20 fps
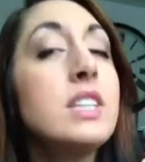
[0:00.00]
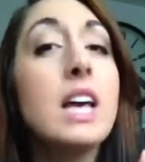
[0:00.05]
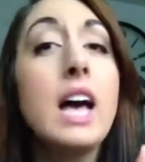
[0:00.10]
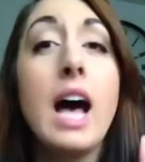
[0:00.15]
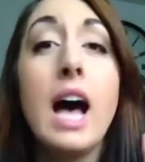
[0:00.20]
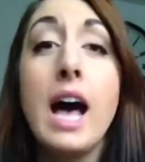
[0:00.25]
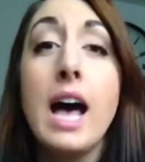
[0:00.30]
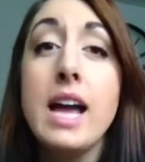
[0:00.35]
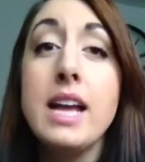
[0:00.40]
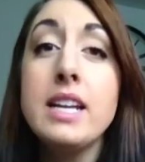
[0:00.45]

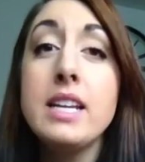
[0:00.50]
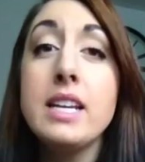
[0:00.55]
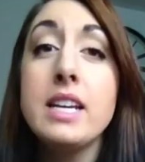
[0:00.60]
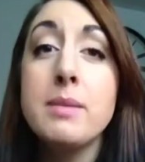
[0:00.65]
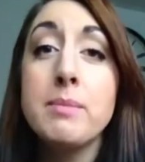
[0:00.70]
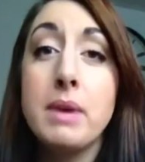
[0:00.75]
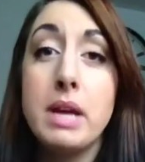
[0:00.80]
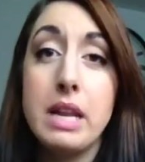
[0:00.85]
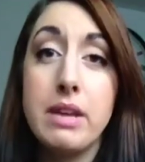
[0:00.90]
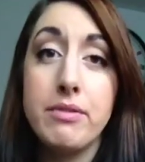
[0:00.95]
I need
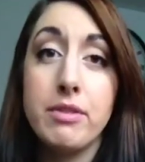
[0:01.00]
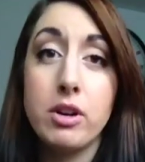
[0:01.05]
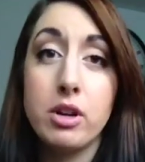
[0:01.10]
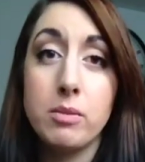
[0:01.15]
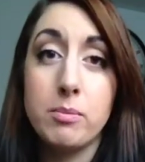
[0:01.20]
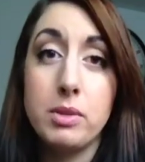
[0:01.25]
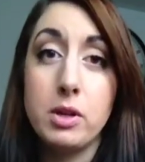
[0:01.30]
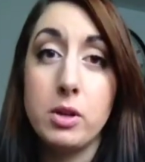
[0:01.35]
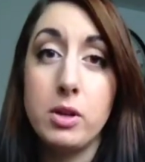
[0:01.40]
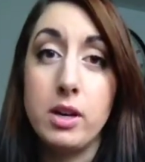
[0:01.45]
money for a
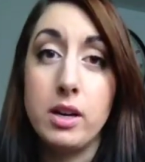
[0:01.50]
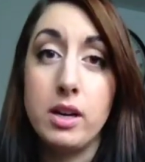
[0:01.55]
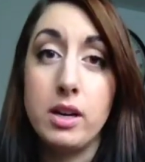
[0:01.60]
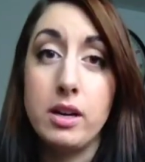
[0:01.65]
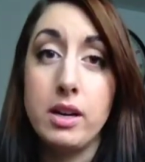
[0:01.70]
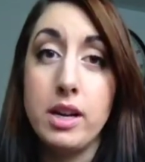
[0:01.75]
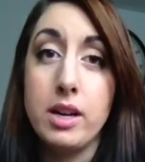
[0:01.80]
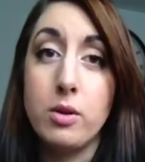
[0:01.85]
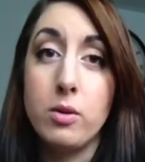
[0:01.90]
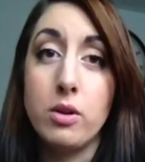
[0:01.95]
computer
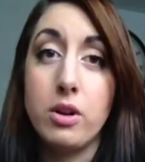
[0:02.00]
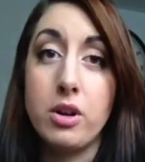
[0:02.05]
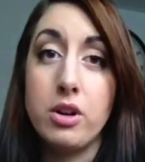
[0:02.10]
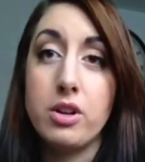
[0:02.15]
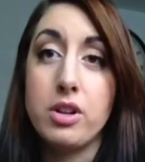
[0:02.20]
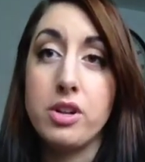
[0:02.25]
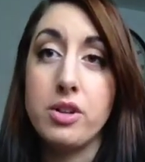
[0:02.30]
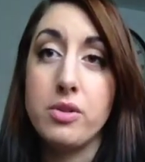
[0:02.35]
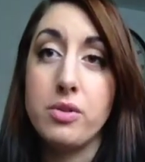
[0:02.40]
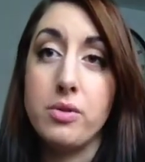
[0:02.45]
in order
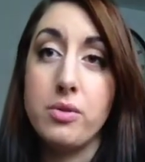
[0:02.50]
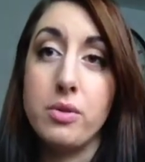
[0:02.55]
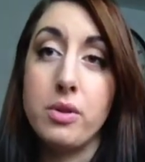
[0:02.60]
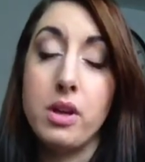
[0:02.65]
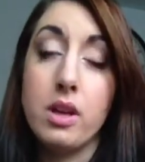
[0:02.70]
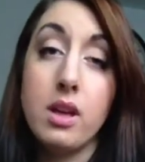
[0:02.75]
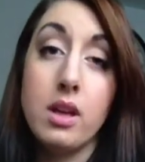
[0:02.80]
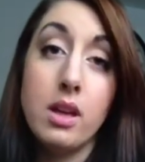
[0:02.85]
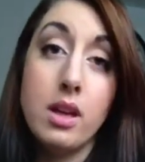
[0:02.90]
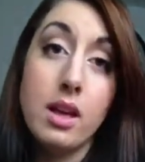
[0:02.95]
to
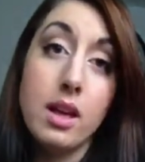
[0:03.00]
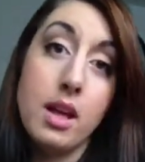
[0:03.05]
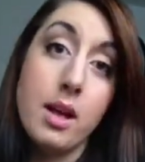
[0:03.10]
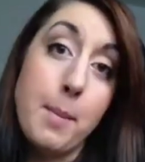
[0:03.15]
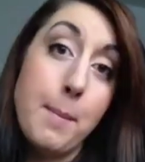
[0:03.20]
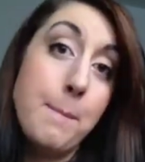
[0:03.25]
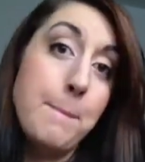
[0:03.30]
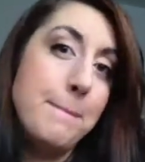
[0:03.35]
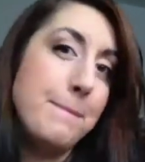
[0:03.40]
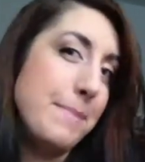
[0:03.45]

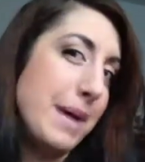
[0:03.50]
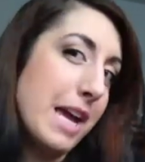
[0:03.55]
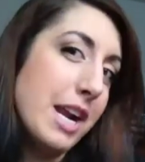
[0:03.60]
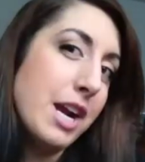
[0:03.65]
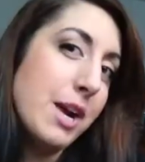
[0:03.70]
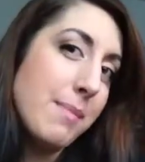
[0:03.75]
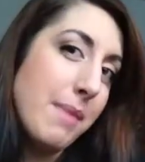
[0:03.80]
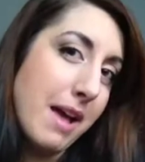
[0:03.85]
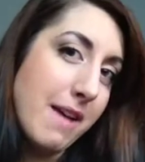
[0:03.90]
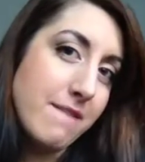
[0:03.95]

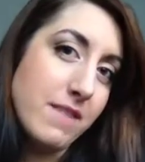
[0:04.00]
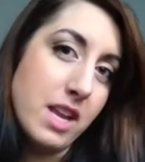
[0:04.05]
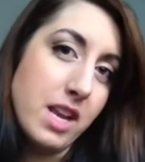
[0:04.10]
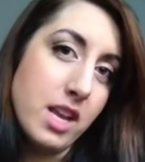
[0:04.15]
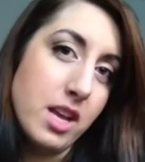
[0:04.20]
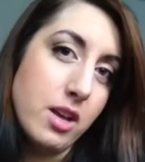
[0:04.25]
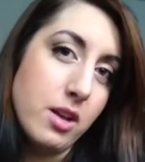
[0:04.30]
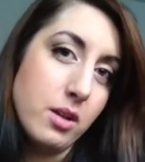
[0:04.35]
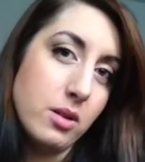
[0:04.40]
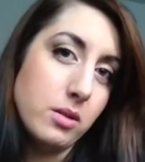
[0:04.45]
better my
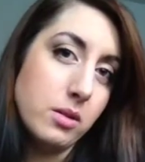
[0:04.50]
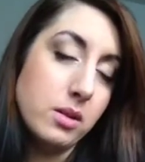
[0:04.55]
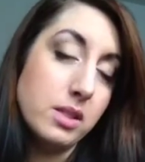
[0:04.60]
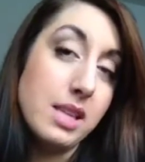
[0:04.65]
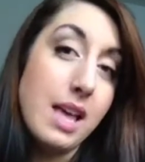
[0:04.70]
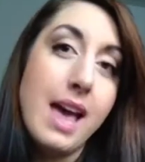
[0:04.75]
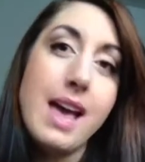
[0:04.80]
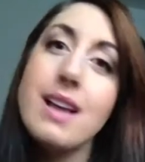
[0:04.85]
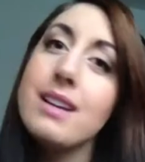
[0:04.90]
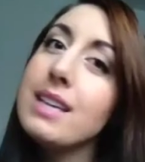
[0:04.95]

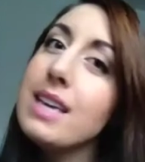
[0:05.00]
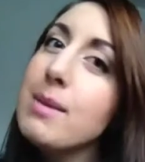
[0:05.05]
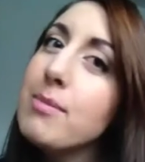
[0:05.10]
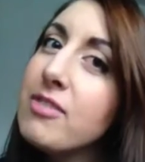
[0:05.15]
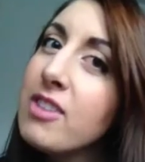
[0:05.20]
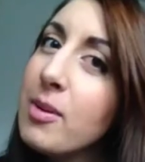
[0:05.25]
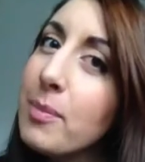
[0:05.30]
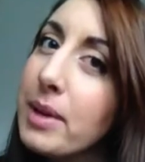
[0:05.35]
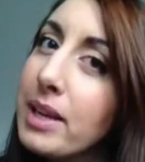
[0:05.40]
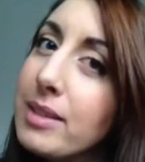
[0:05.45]
videos and keep
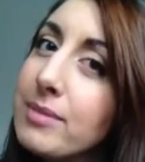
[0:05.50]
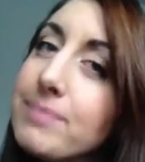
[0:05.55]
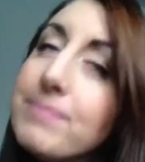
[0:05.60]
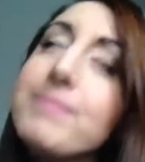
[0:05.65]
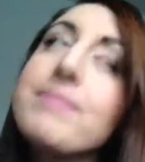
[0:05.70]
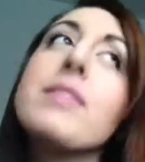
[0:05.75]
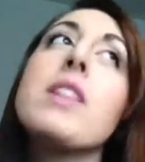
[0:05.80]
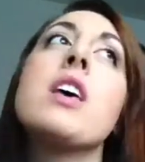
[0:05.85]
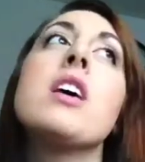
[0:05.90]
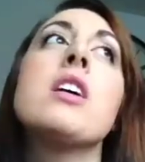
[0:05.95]
filming.
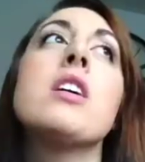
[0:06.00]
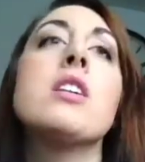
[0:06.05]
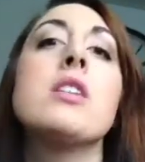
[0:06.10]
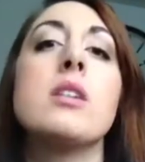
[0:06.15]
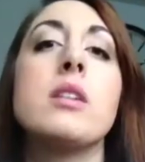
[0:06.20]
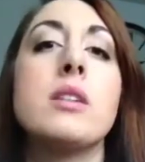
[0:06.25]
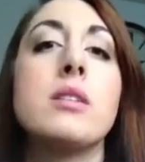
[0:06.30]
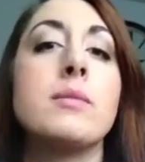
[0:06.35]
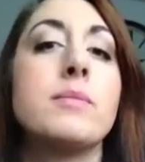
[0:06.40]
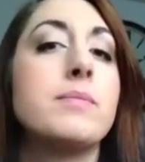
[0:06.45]

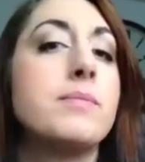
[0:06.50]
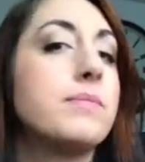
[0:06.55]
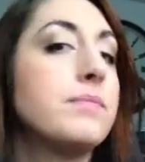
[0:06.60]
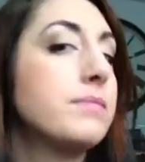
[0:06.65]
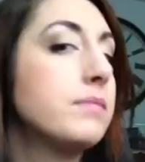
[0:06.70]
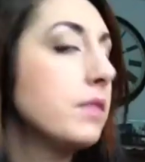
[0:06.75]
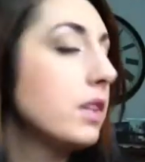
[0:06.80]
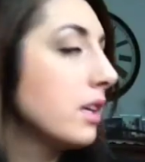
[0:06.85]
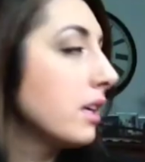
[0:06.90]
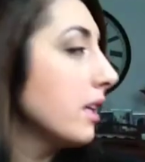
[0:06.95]

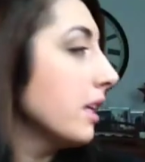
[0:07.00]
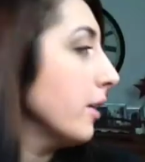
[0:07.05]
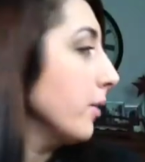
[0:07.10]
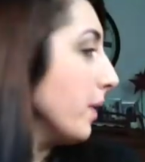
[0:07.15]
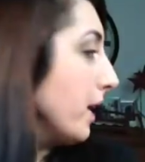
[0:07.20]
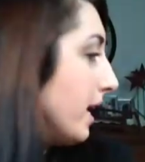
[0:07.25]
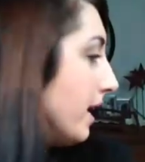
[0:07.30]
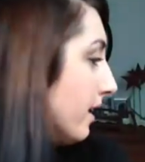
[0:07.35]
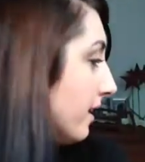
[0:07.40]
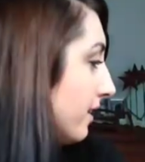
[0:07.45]

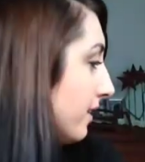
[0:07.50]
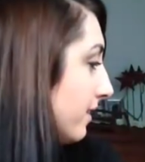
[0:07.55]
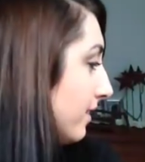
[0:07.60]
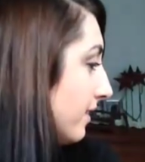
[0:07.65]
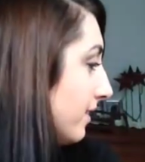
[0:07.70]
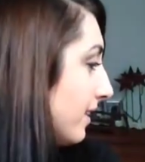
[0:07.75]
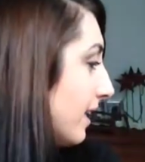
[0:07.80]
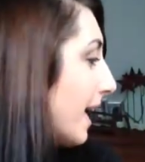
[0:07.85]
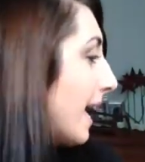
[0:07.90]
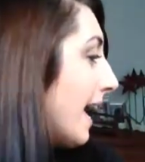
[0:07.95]
Chloe.
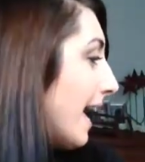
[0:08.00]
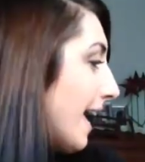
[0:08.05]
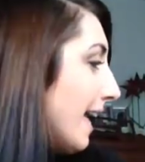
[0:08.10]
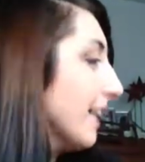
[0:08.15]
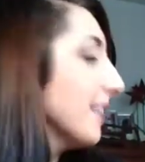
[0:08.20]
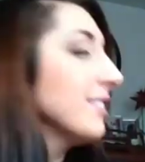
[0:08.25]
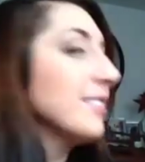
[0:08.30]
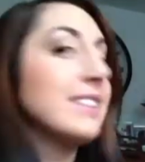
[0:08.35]
Hey.